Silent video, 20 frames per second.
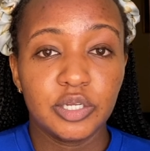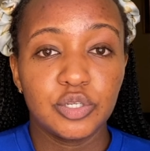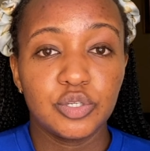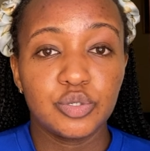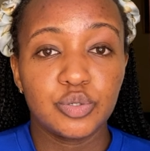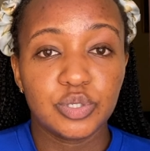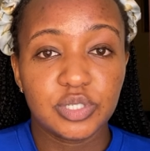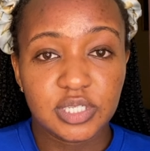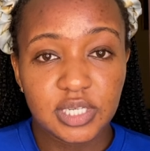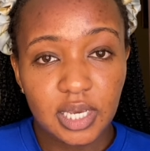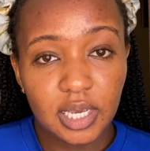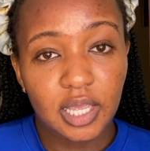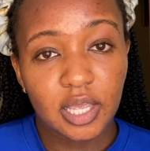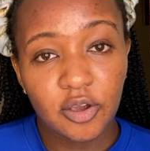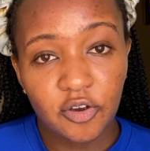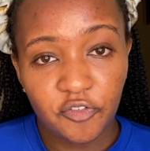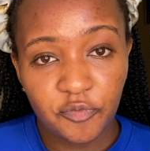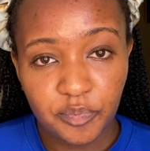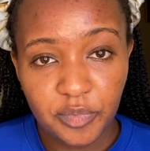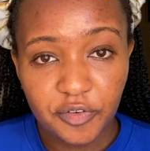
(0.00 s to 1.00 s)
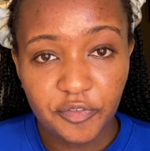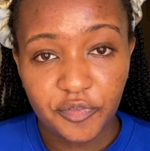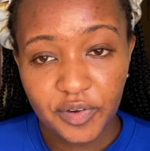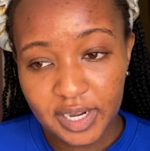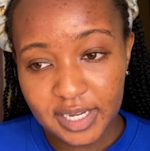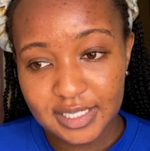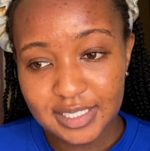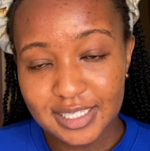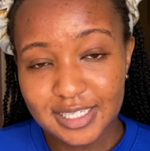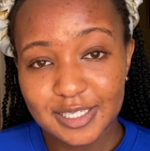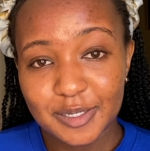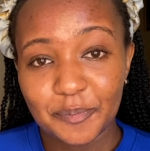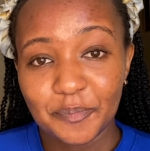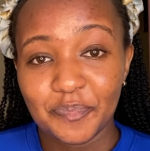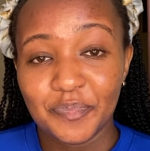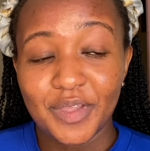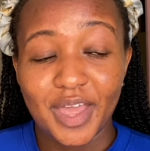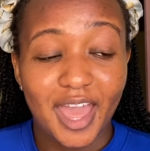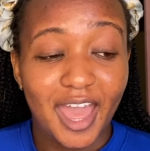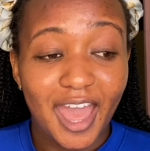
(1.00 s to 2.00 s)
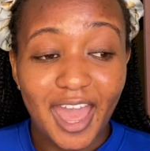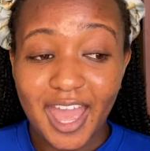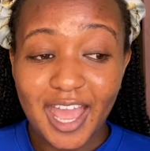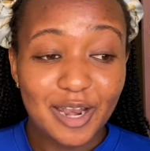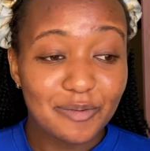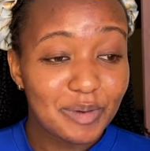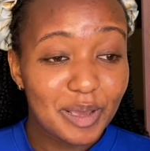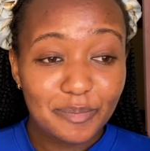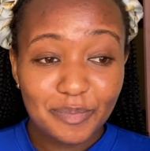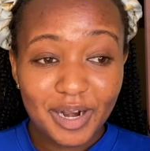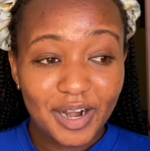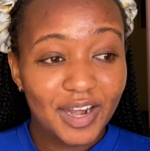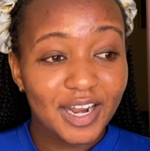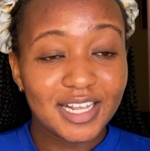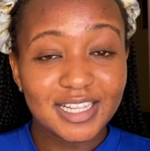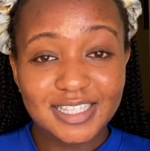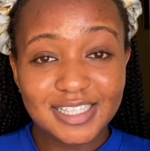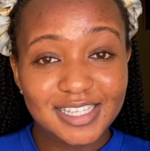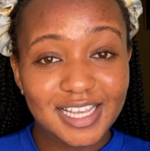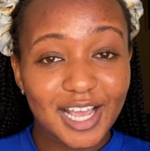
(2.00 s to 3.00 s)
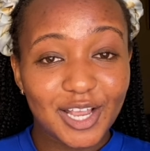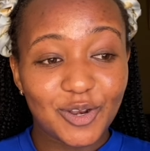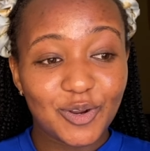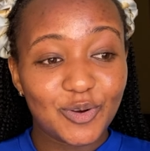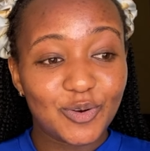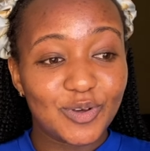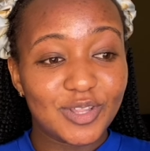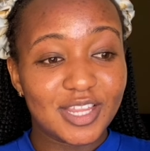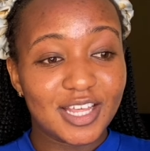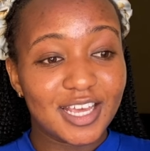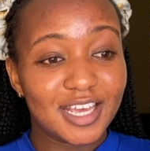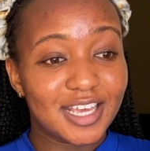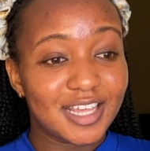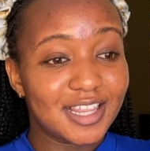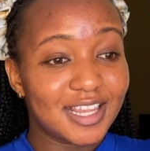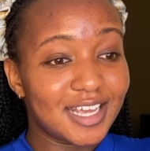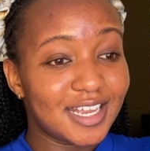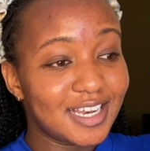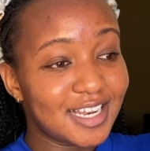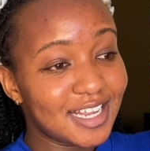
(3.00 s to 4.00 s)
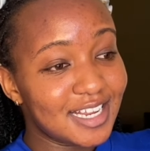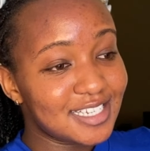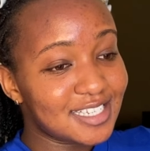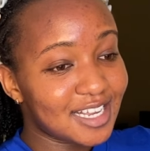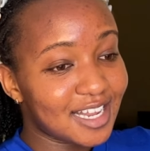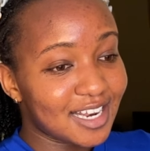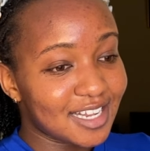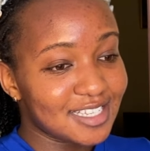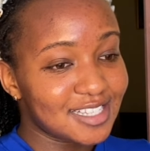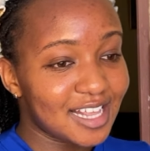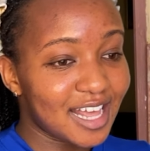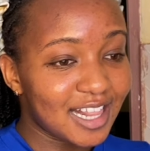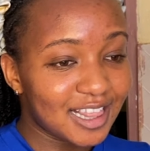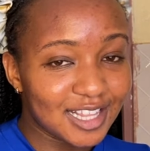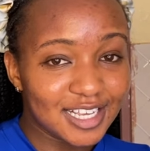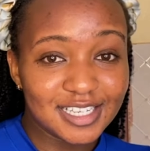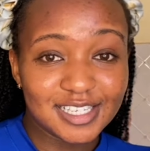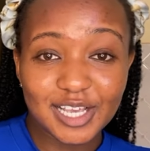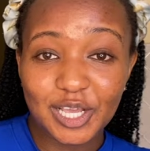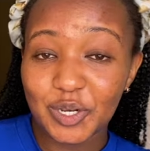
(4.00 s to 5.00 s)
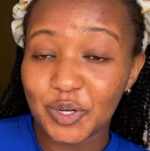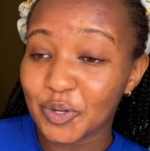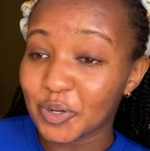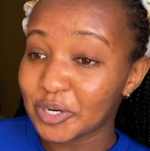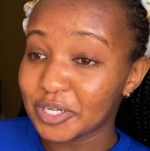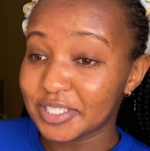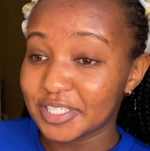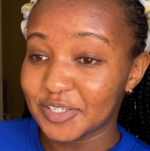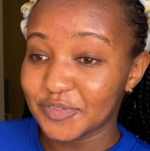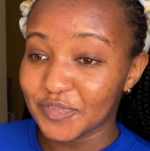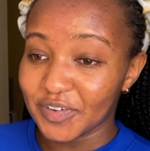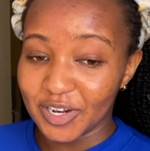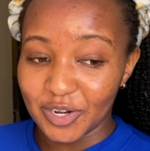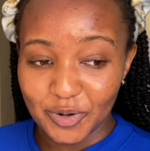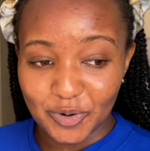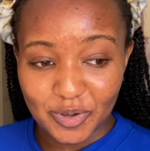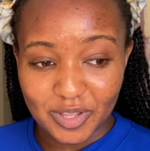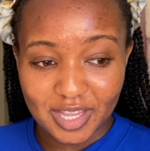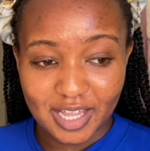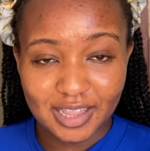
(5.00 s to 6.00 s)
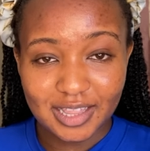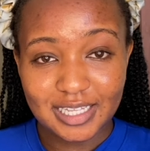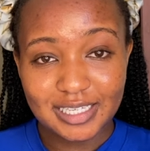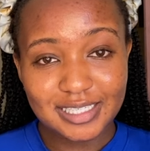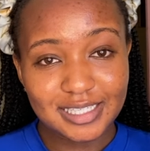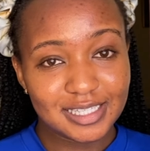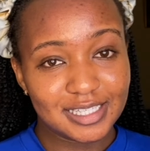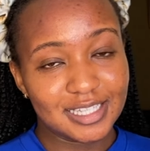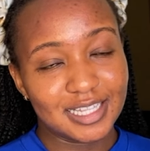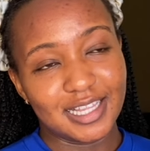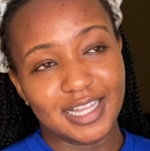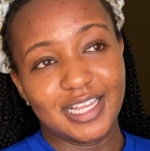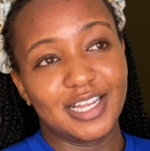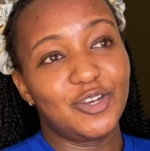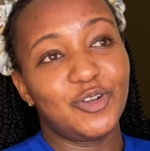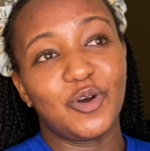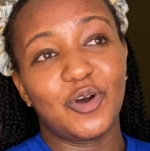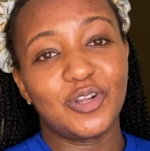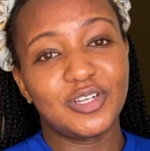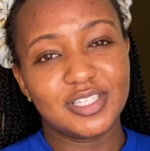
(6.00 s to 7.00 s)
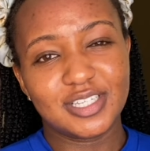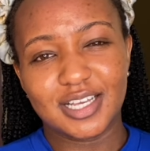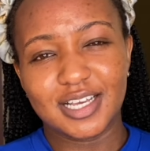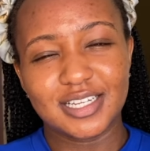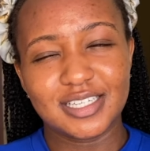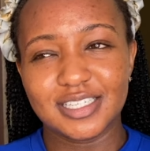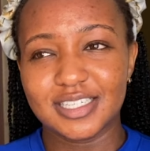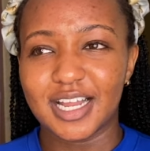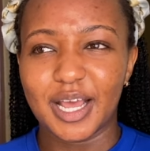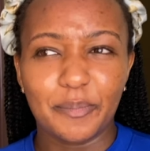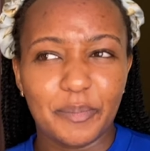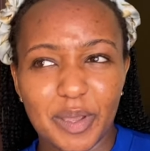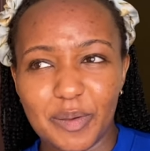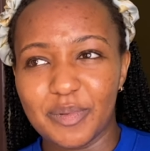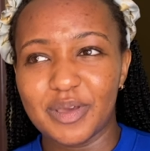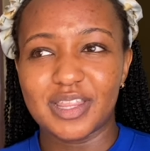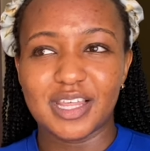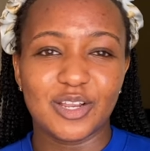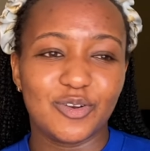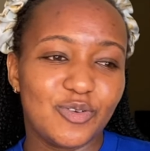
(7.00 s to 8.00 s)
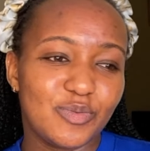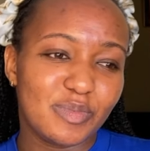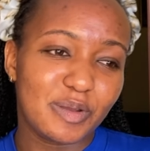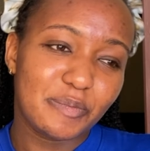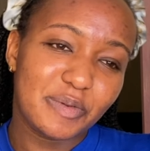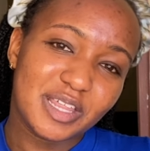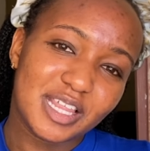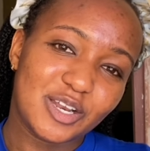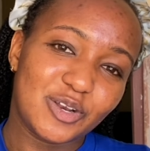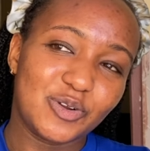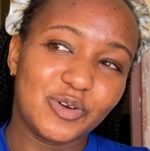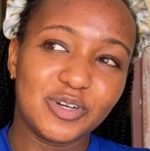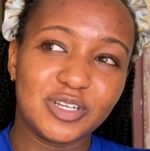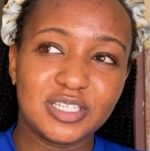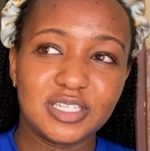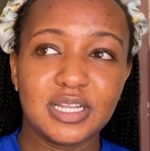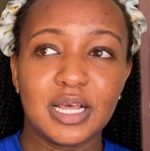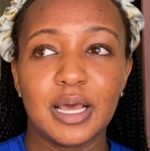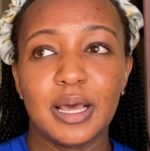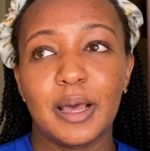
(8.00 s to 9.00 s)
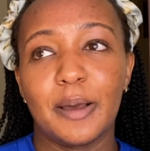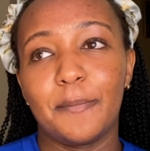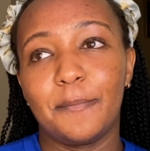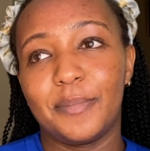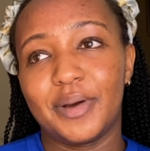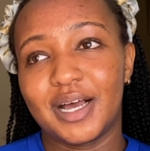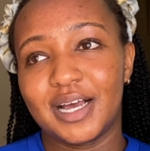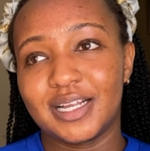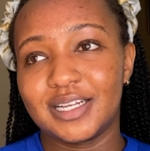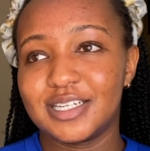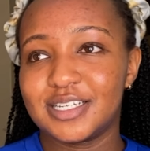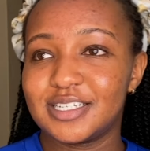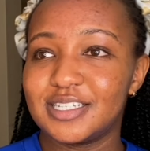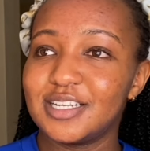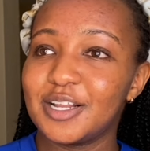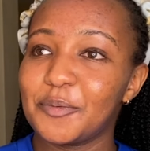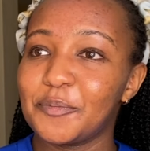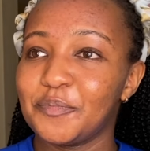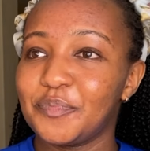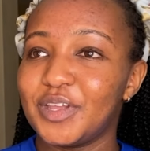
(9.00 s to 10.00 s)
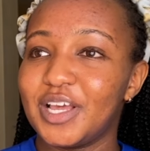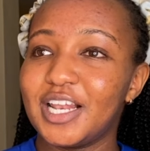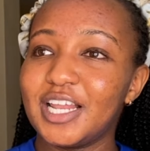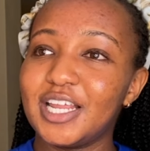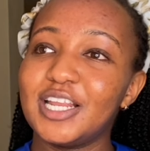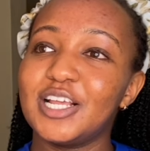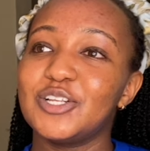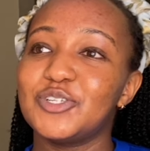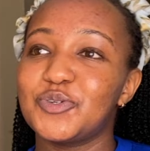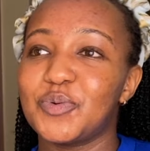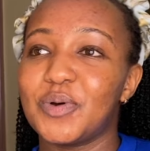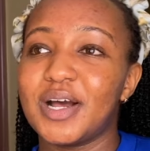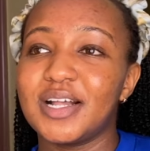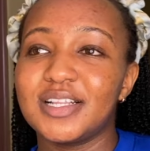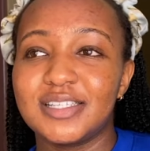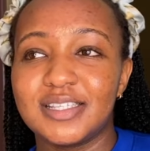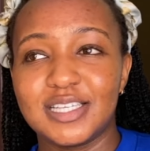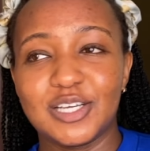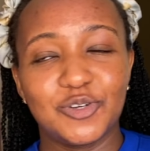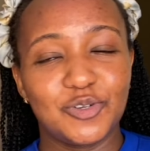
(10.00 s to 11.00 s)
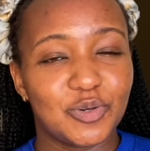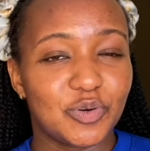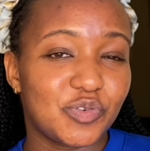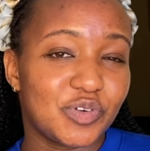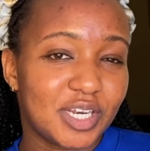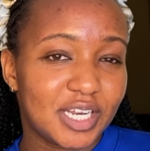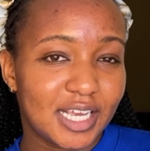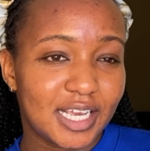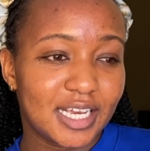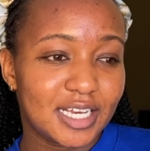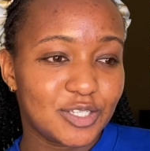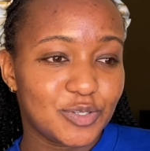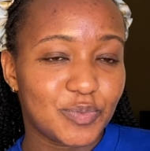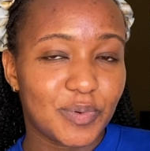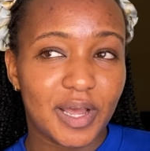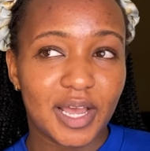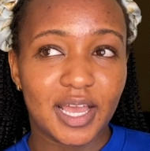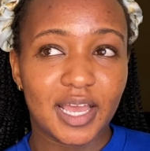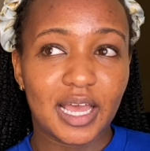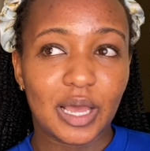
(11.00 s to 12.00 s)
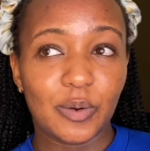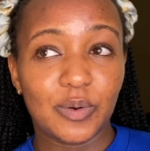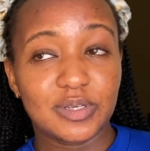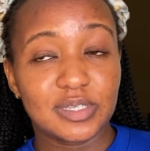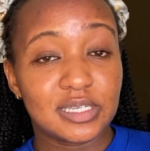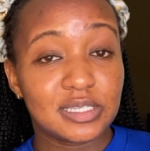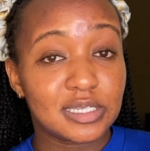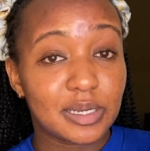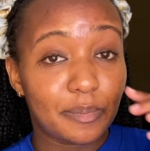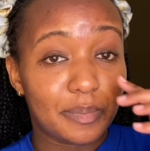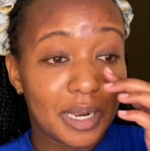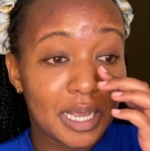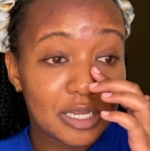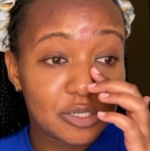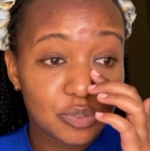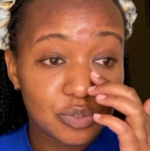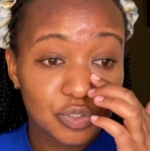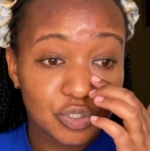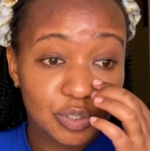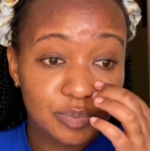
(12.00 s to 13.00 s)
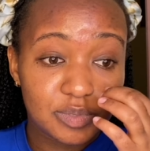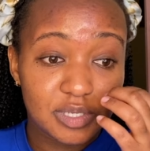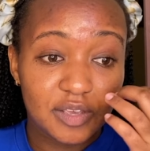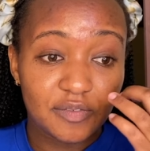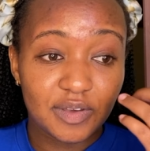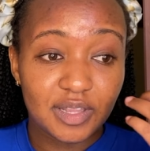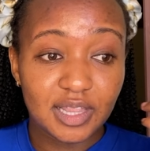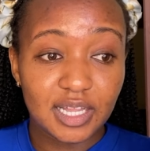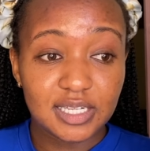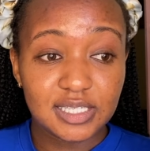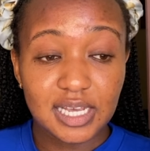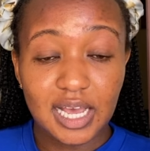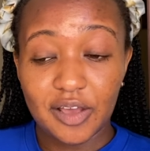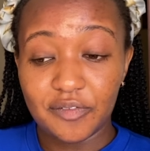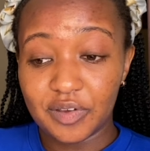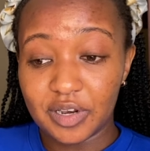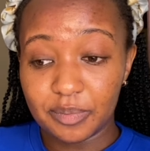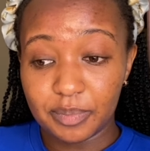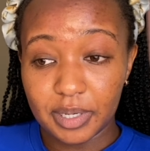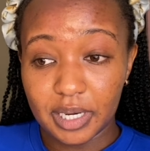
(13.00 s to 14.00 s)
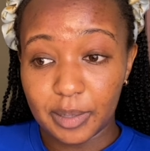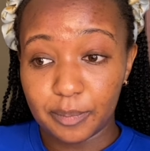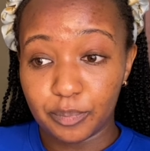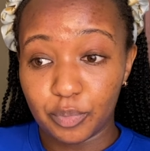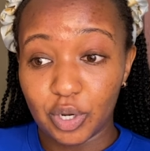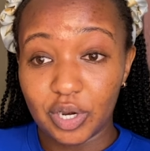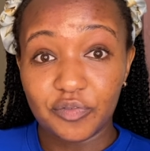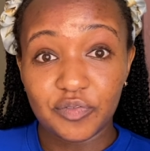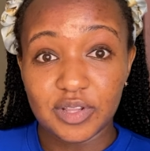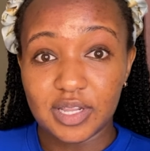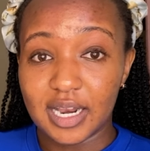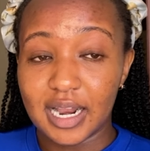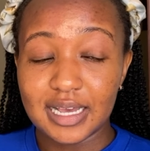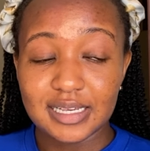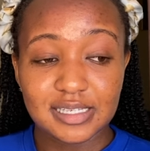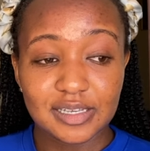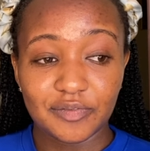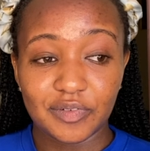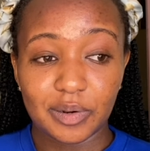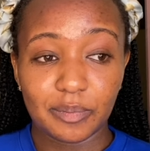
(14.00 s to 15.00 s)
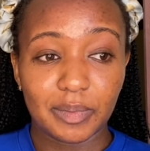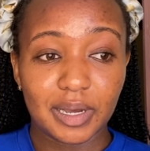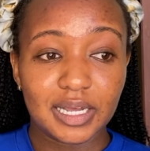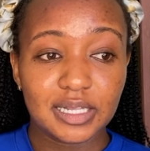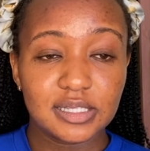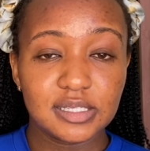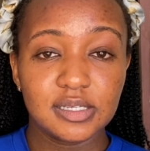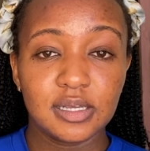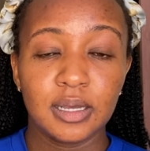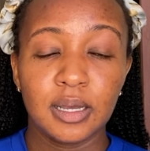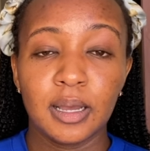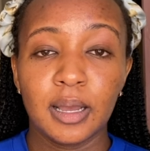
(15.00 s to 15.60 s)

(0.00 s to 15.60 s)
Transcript: to take care of me first. And my parents, I don't know, they didn't understand this. I don't even know that they don't get it. Maybe they do, maybe they don't. But leaning towards, they don't really get why I wasn't applying to jobs given that I haven't been employed for the last 7 months.